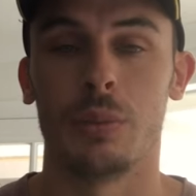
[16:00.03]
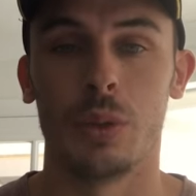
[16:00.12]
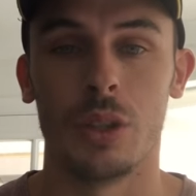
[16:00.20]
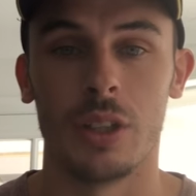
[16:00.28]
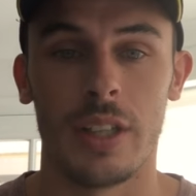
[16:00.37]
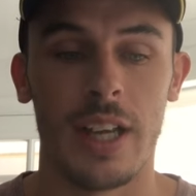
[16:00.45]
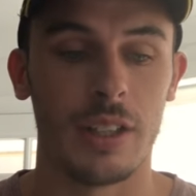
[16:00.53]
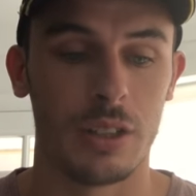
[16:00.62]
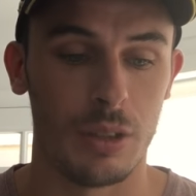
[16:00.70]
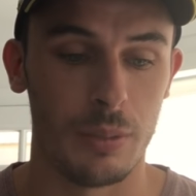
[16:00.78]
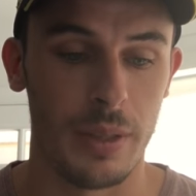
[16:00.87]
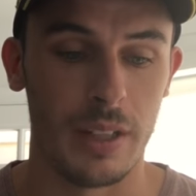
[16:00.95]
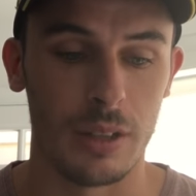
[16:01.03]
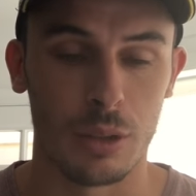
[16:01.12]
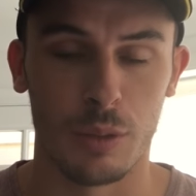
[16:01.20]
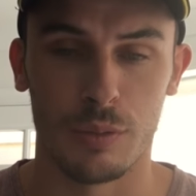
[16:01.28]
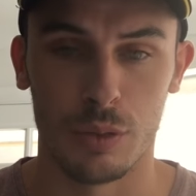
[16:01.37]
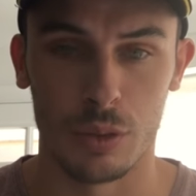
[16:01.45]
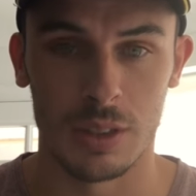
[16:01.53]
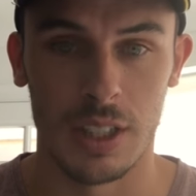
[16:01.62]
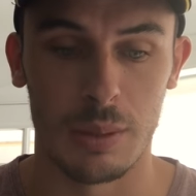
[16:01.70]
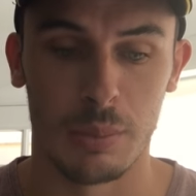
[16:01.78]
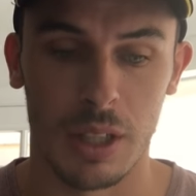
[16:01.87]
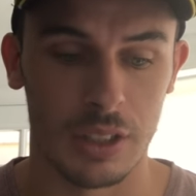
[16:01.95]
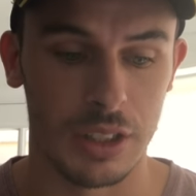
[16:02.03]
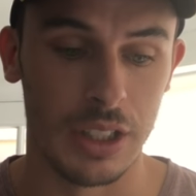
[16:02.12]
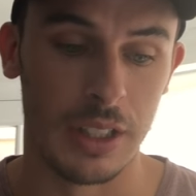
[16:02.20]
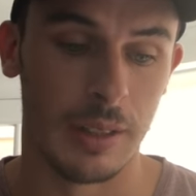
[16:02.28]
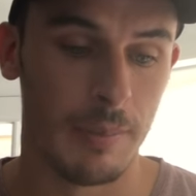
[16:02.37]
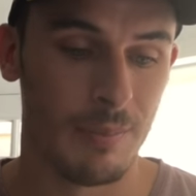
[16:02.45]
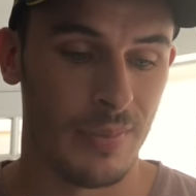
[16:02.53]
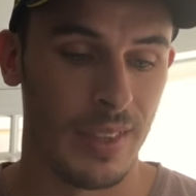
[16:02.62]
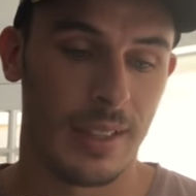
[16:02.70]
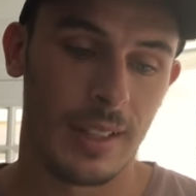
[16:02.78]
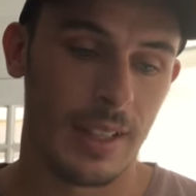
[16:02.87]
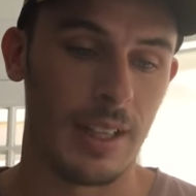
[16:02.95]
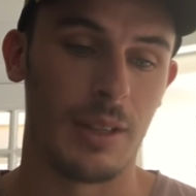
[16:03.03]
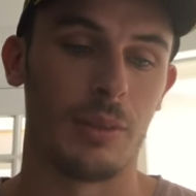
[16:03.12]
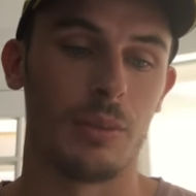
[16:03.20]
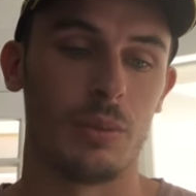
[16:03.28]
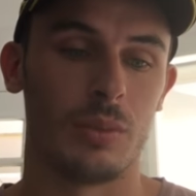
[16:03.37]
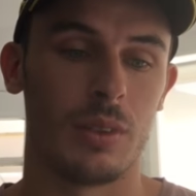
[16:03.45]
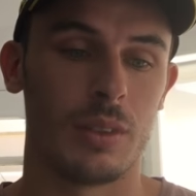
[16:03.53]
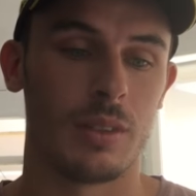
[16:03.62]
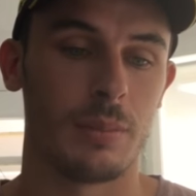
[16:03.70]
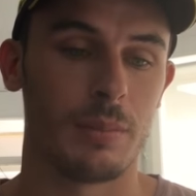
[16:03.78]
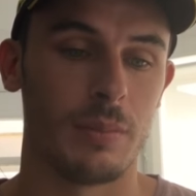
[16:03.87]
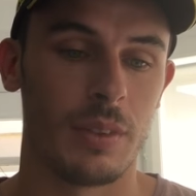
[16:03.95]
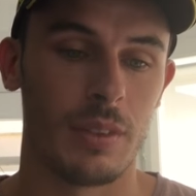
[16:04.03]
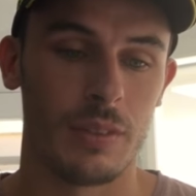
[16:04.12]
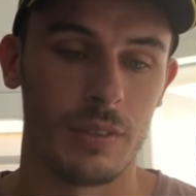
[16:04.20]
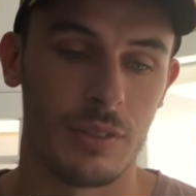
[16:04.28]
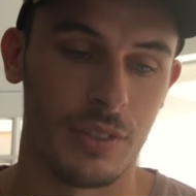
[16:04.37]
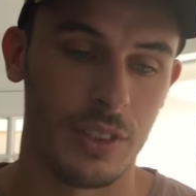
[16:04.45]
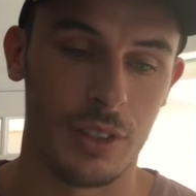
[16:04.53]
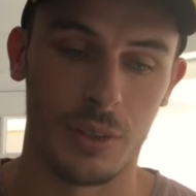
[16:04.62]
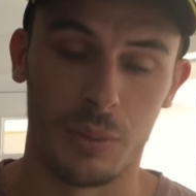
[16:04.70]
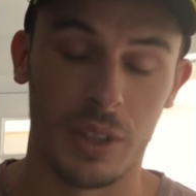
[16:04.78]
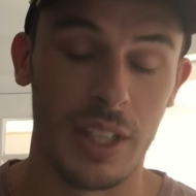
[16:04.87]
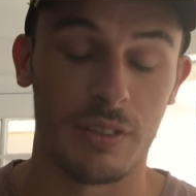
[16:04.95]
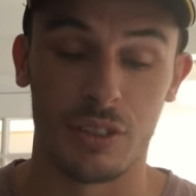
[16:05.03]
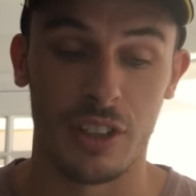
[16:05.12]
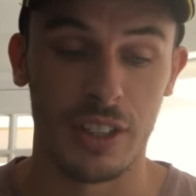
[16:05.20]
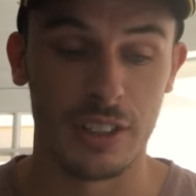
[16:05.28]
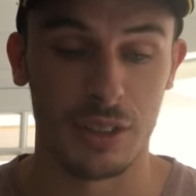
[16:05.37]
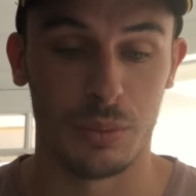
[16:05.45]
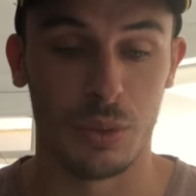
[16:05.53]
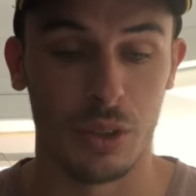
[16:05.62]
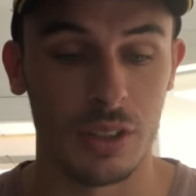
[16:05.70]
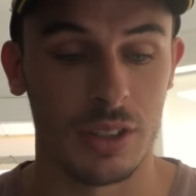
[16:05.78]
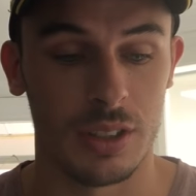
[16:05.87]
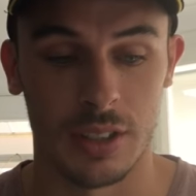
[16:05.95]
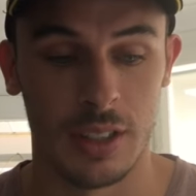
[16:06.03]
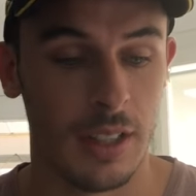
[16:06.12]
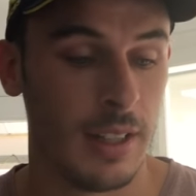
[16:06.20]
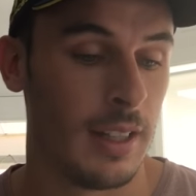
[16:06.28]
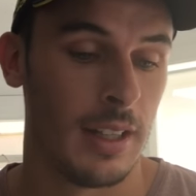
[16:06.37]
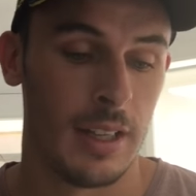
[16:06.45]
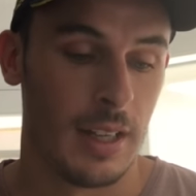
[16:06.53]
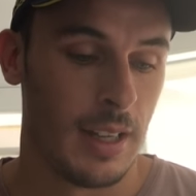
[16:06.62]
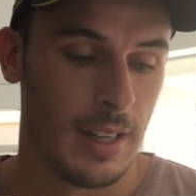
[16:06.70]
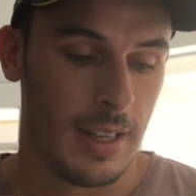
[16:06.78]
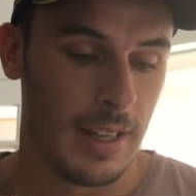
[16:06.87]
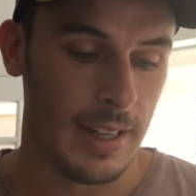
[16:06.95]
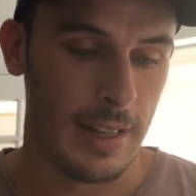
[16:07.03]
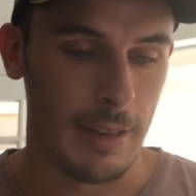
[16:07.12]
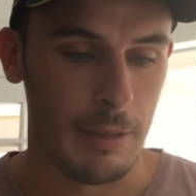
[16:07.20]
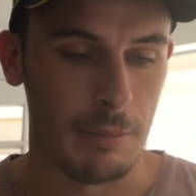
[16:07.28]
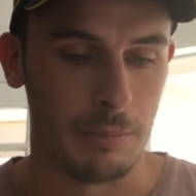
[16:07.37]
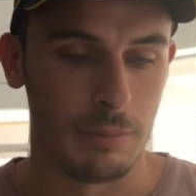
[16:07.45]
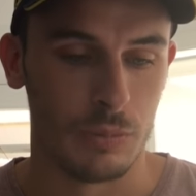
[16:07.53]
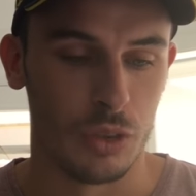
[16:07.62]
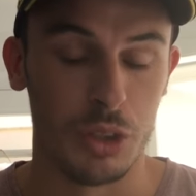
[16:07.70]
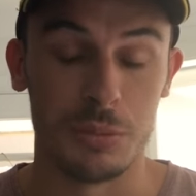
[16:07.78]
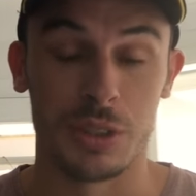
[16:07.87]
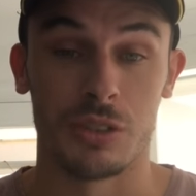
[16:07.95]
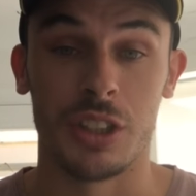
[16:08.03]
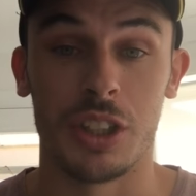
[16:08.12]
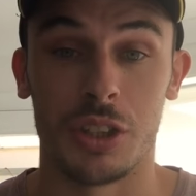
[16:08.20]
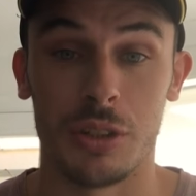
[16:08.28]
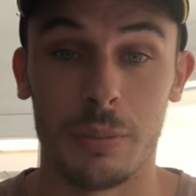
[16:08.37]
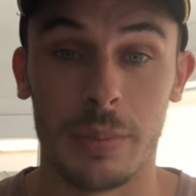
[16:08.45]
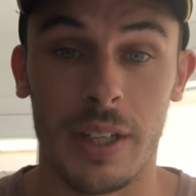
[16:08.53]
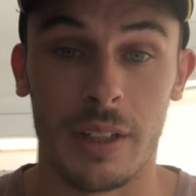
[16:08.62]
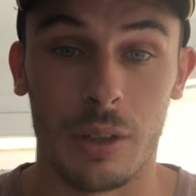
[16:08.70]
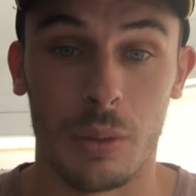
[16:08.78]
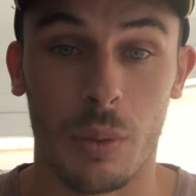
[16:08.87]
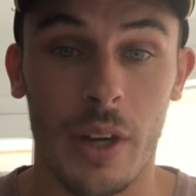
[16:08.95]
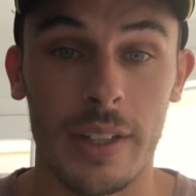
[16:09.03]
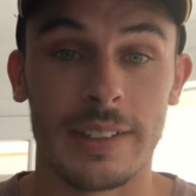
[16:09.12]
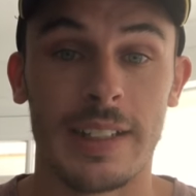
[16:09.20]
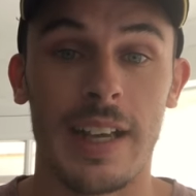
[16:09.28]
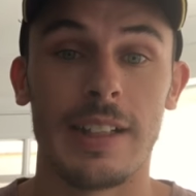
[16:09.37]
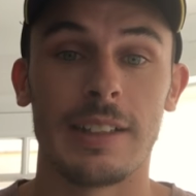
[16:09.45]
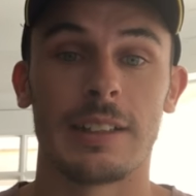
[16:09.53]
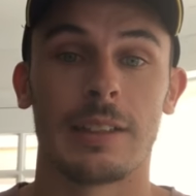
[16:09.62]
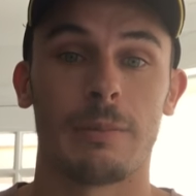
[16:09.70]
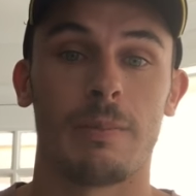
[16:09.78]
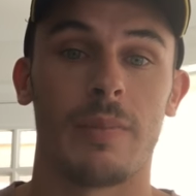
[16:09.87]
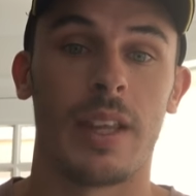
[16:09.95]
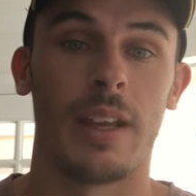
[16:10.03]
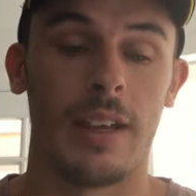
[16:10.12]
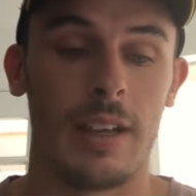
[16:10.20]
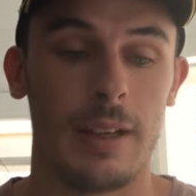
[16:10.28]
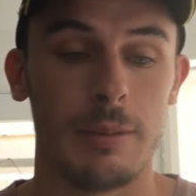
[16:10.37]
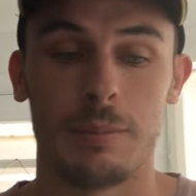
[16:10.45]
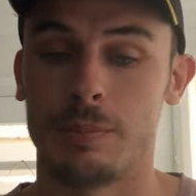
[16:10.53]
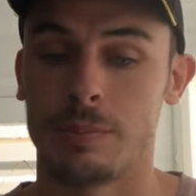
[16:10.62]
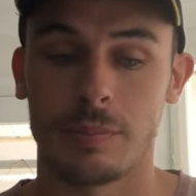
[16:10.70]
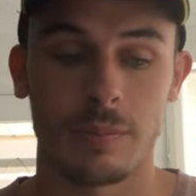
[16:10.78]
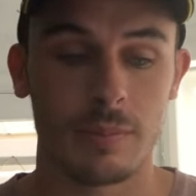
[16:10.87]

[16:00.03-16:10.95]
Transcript: you were. They should have been a top four team last year. And for whatever reason it was, um, rumours of Ricky Stuart being quite intense. Um,